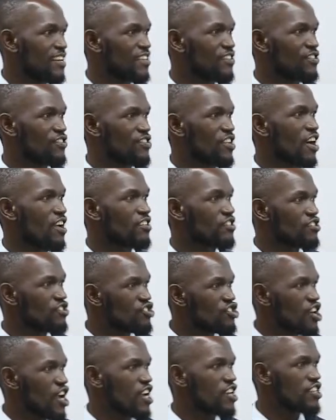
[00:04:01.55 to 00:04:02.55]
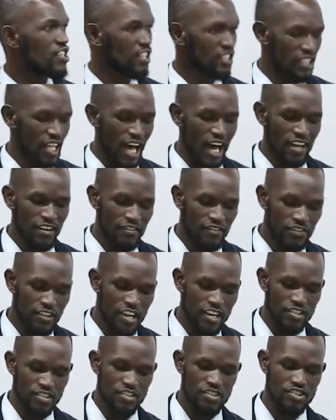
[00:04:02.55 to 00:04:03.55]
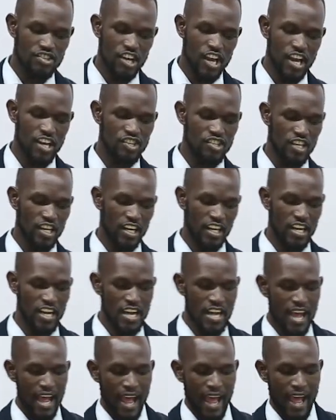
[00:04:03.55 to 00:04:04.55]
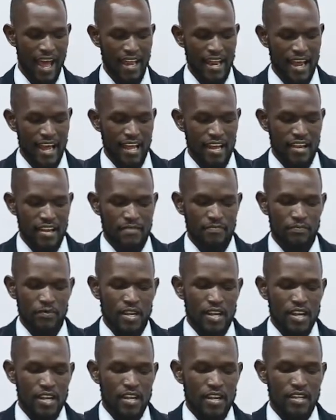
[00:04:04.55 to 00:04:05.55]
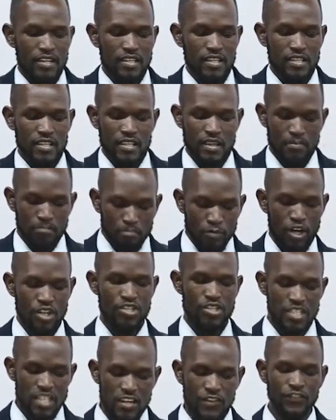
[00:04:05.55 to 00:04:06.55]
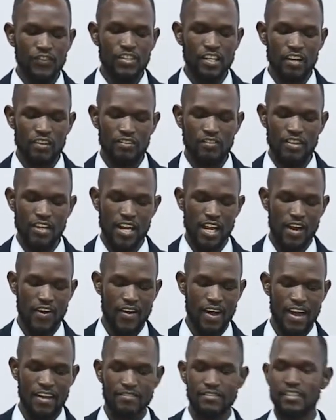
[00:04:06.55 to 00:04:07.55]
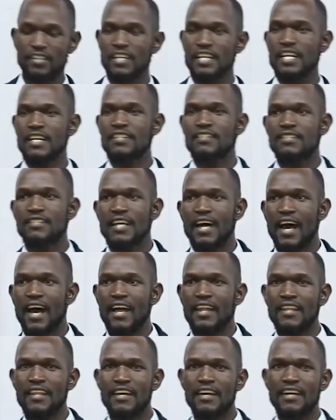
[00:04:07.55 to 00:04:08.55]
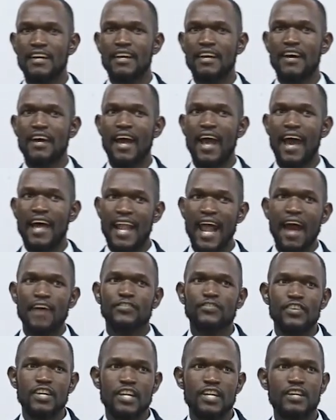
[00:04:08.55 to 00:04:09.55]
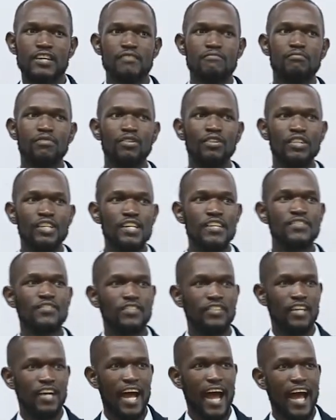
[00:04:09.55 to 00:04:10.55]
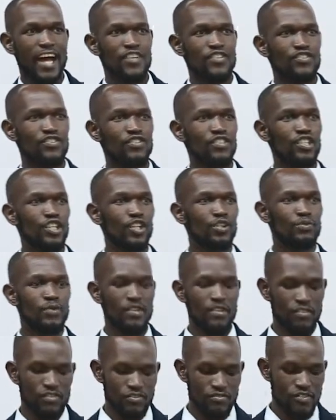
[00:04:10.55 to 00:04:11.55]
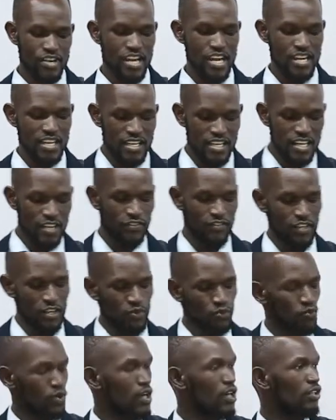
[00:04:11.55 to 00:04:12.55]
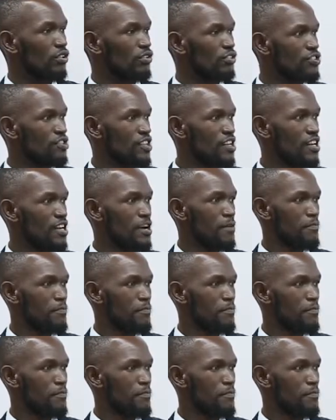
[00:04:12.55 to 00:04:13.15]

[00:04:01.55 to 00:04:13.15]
Society is changing, a lot of things are changing, and, and the most difficult thing, however, is that an African believer has to deal with three different worlds.